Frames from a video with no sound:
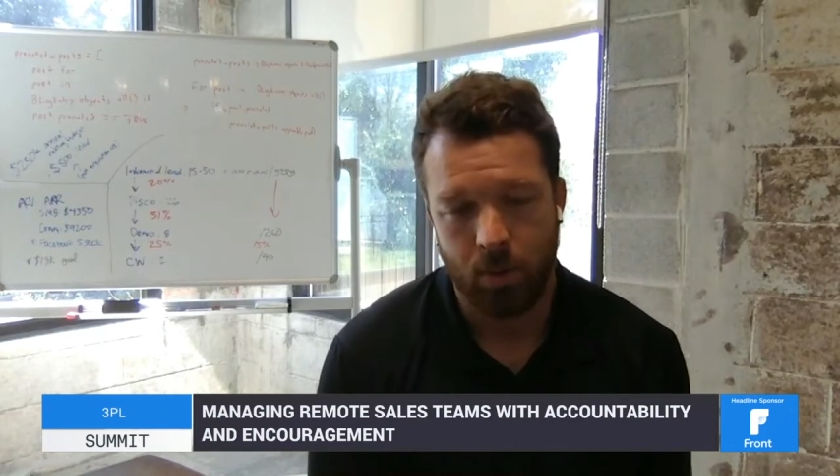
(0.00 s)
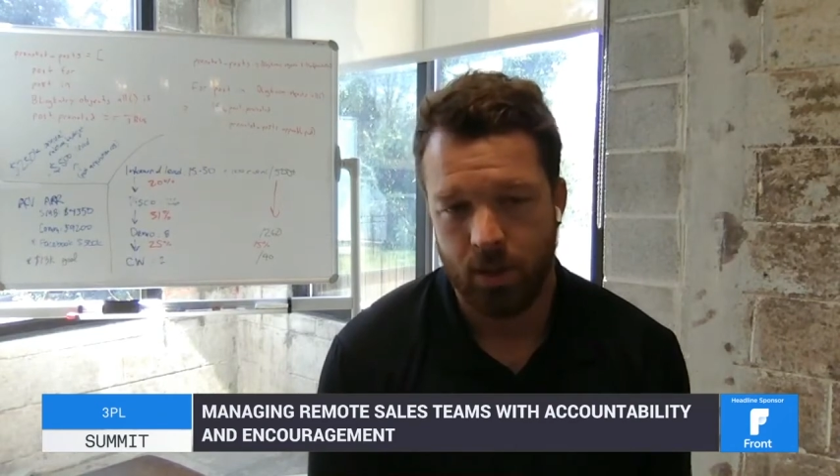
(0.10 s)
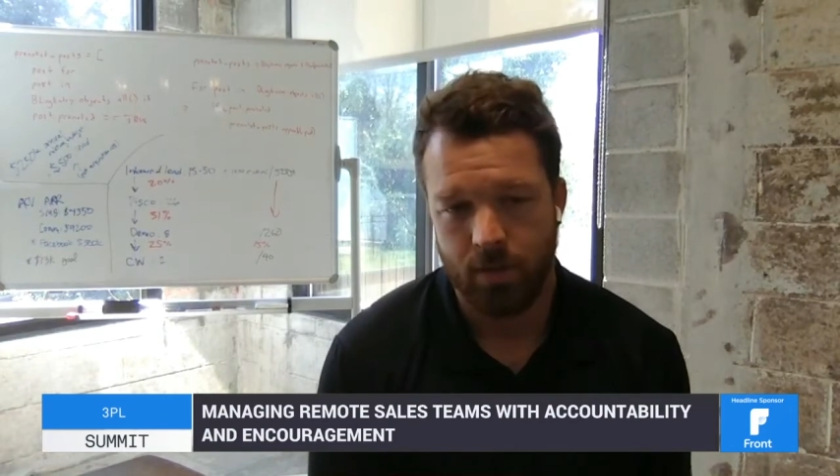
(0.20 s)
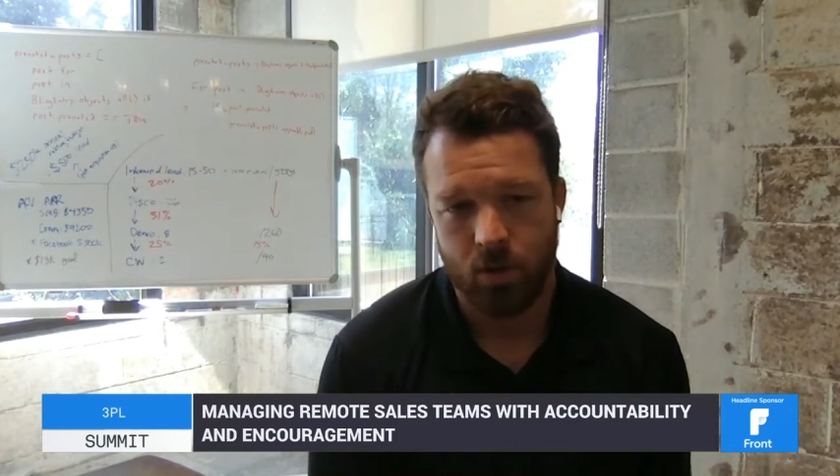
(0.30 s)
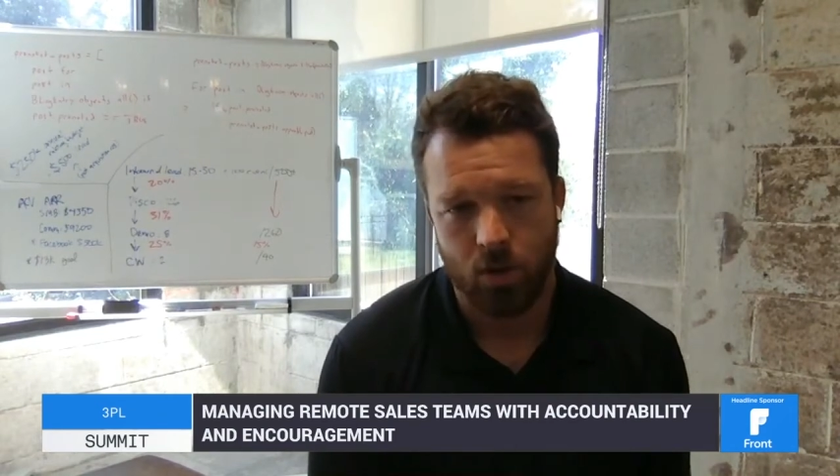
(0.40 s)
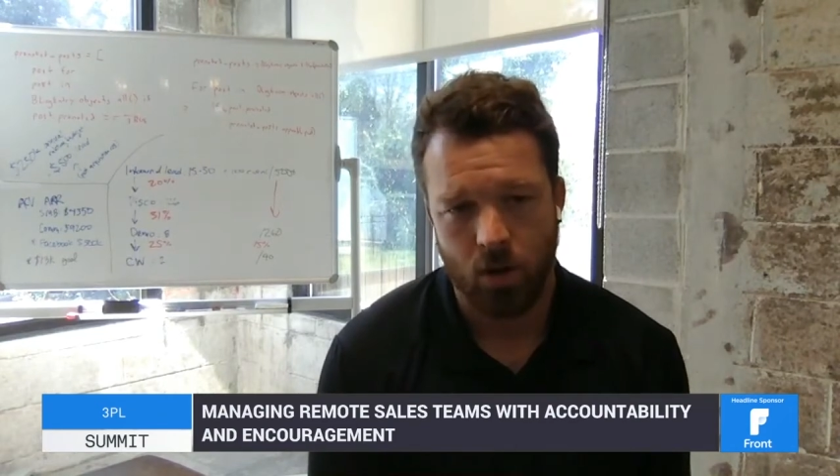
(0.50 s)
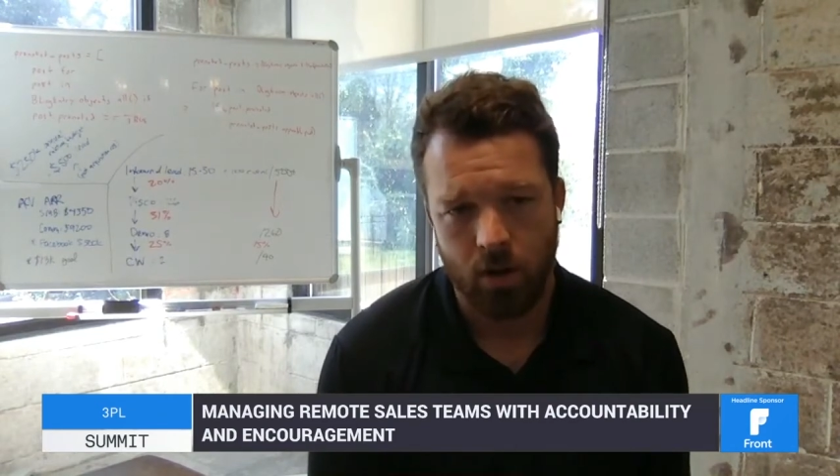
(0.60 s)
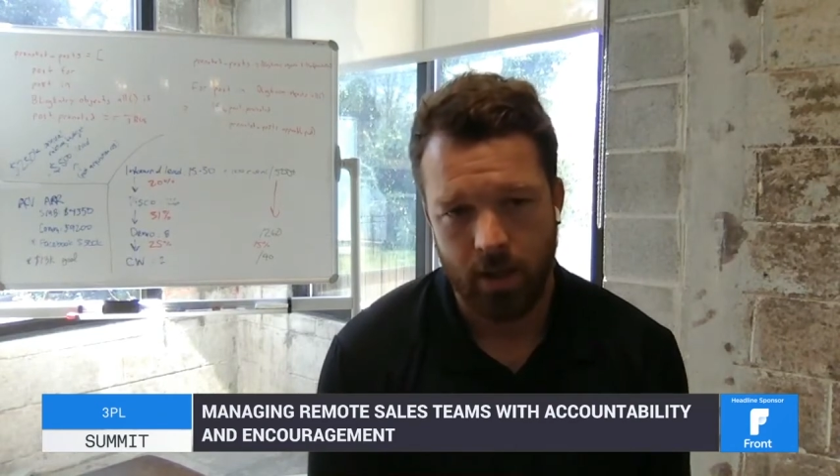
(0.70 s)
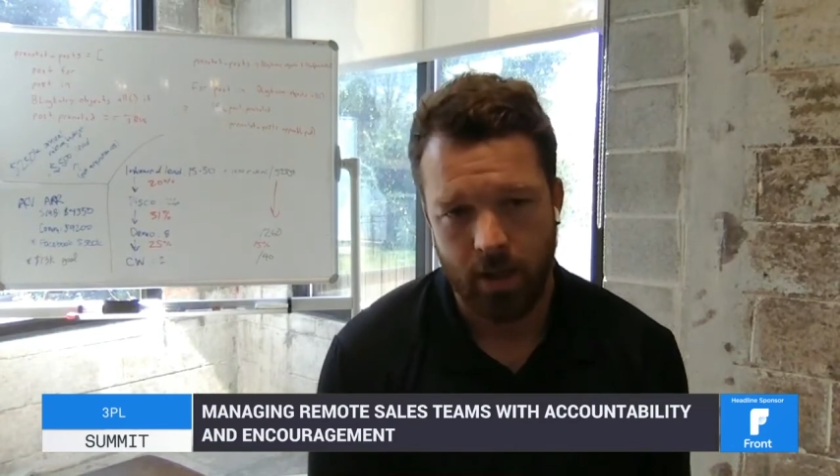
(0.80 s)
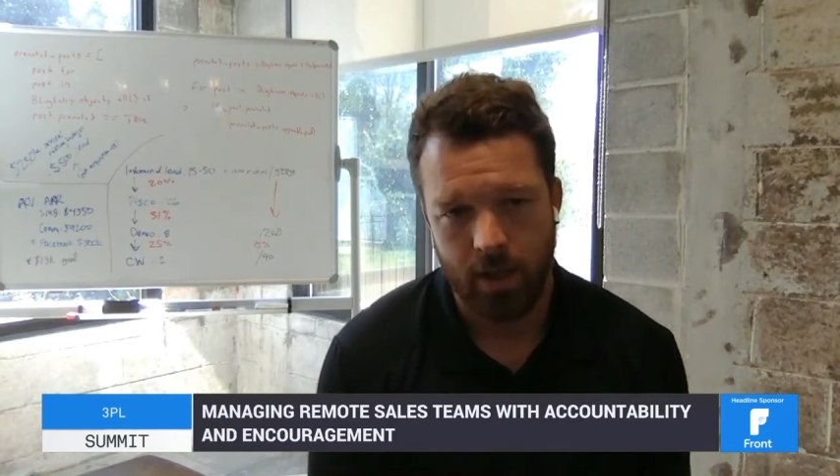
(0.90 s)
believe
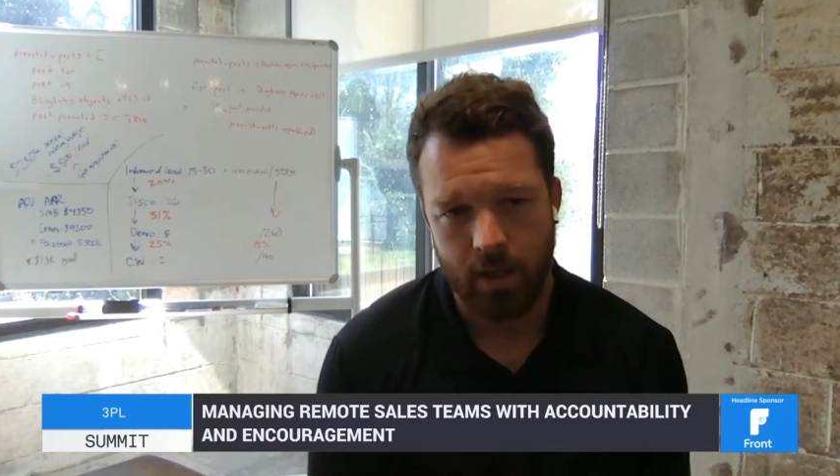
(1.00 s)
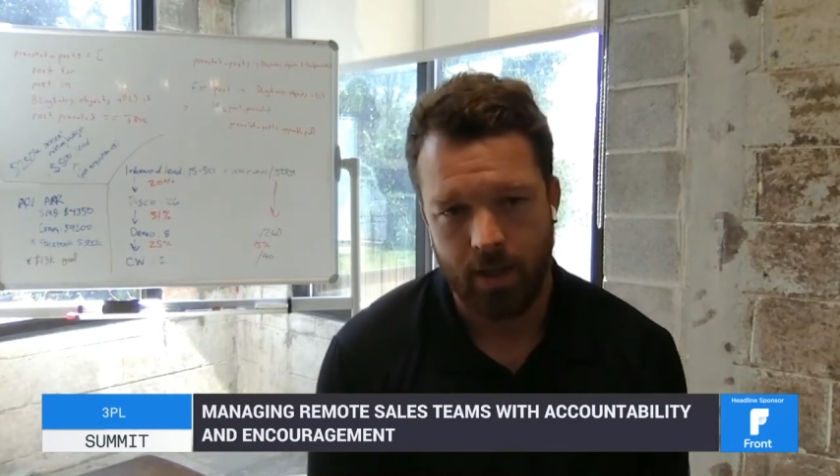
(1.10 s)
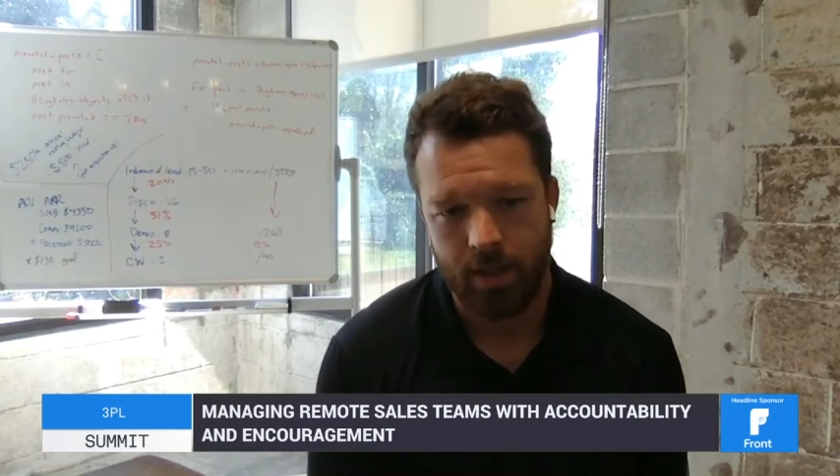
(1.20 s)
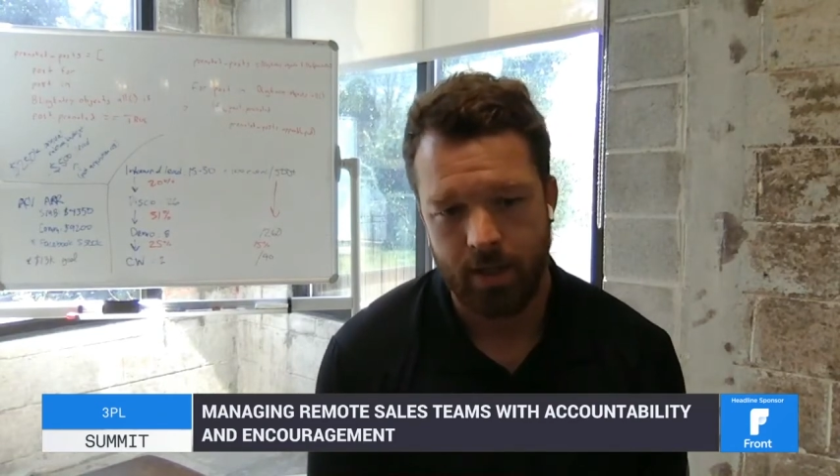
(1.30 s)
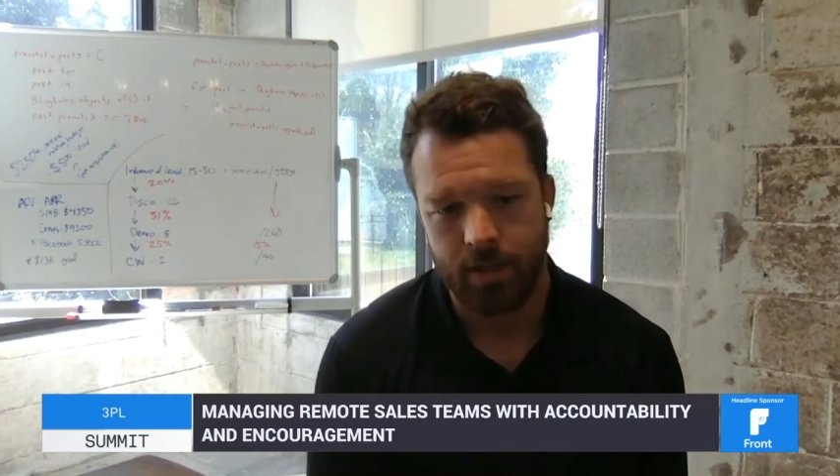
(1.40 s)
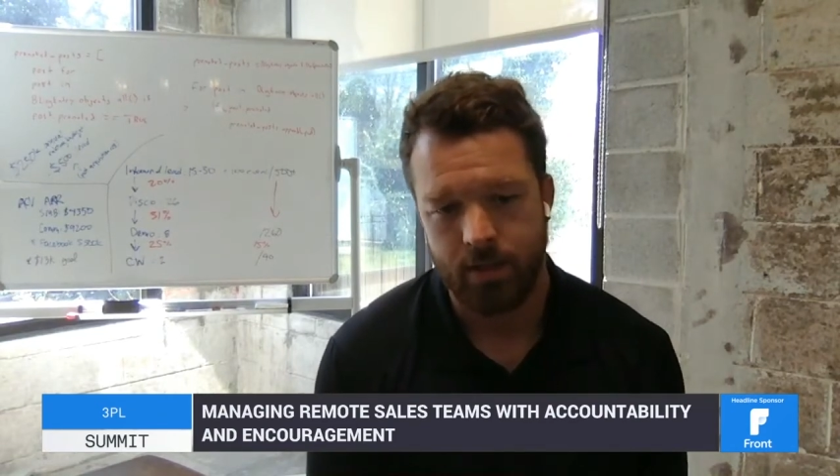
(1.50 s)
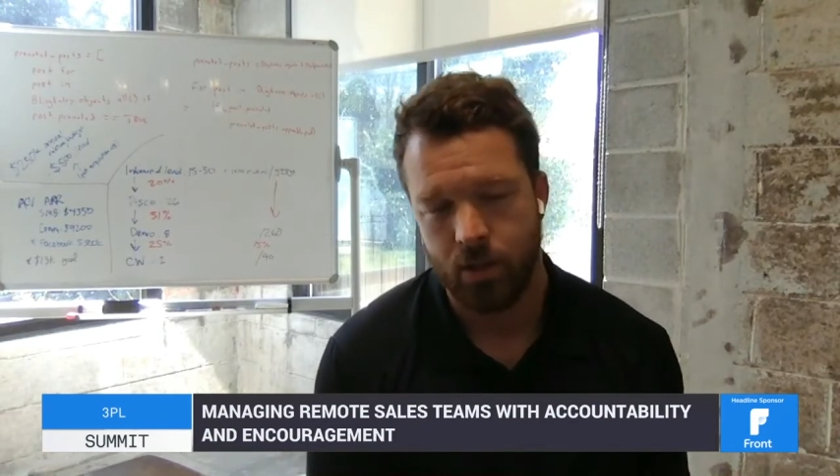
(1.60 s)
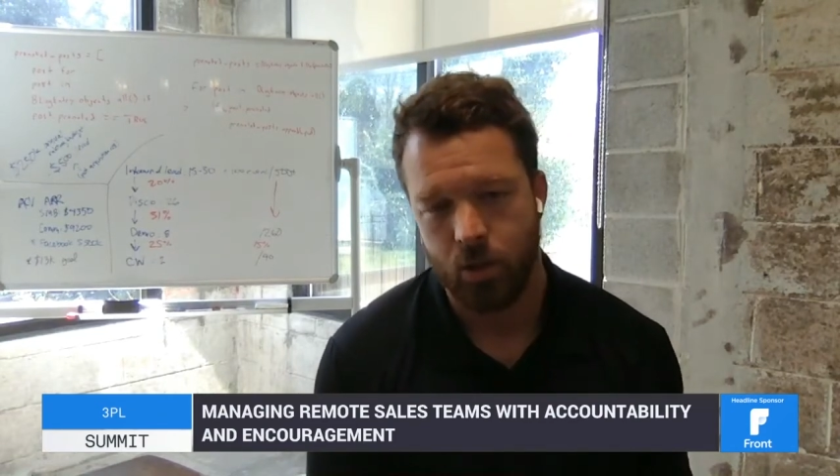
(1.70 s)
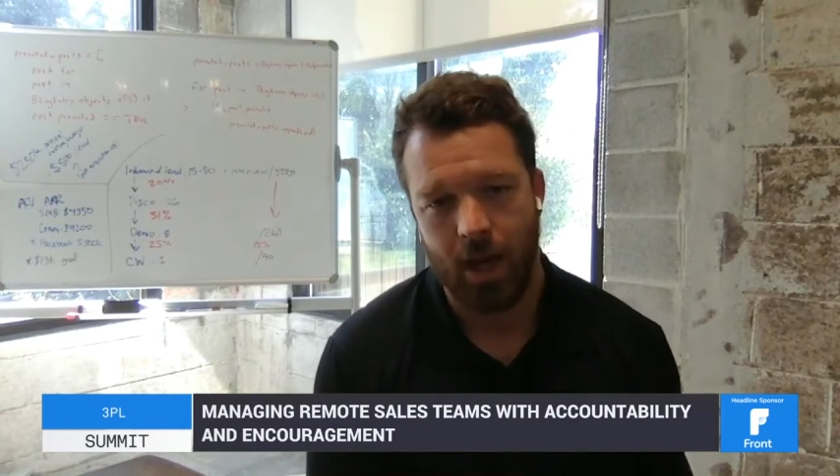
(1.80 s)
strongly in is